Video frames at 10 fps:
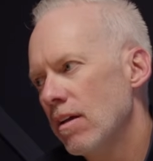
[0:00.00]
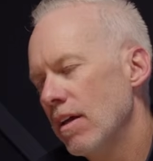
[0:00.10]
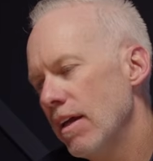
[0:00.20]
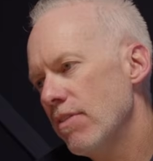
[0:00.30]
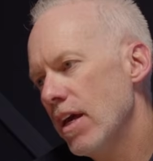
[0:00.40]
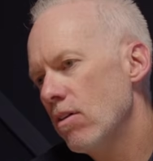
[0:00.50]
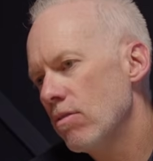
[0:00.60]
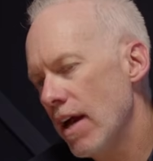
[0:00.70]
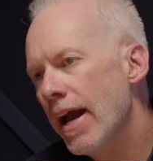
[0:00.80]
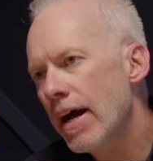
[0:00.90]
if they
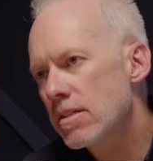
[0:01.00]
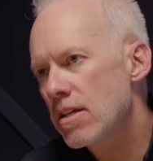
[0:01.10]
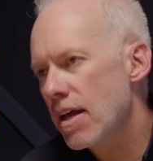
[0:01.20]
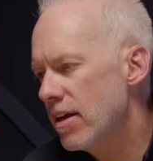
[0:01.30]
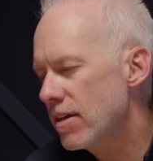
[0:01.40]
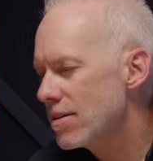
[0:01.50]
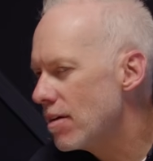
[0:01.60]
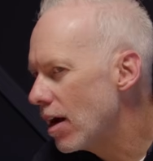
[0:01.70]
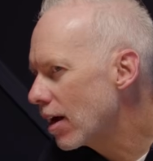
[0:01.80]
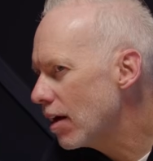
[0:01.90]
don't ask, I think
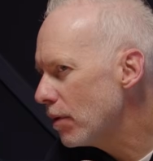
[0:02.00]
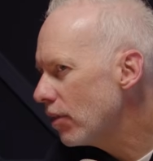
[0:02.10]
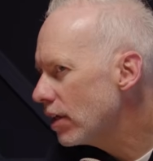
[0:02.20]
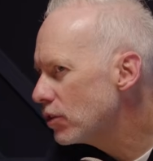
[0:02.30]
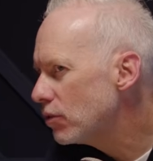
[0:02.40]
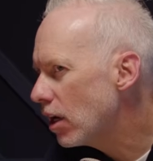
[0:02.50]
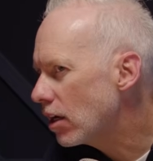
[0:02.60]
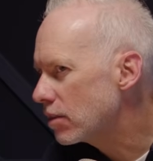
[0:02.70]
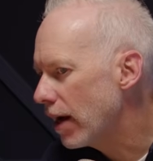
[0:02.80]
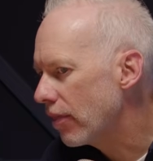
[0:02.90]
a couple of things you
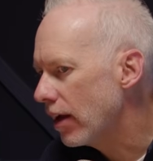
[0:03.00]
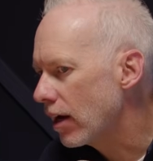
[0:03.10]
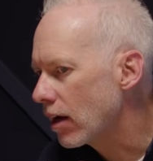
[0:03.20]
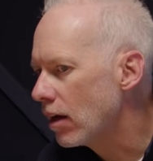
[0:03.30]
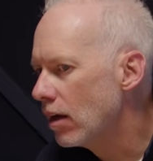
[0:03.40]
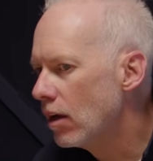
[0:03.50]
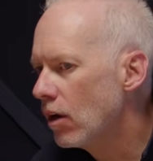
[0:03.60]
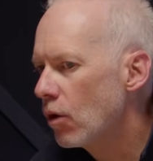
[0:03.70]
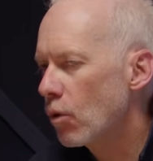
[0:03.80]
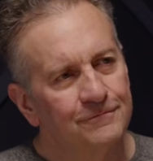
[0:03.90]
talked about there
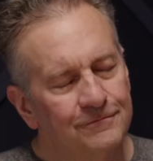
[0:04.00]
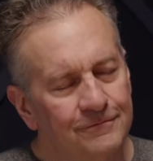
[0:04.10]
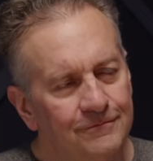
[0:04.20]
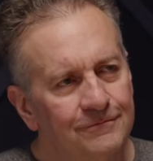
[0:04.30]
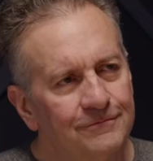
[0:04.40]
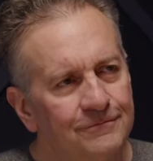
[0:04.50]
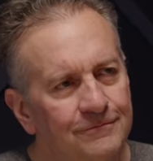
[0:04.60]
were big.